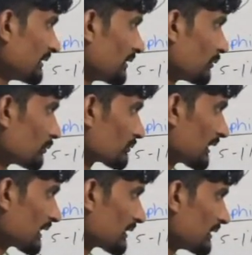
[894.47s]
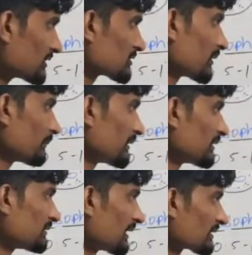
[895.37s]
and it looks like a S shape,
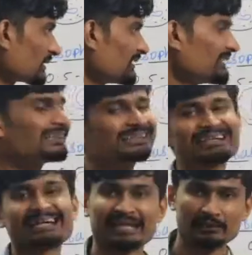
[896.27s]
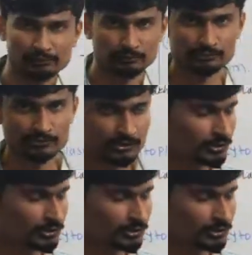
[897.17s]
and these are the granules.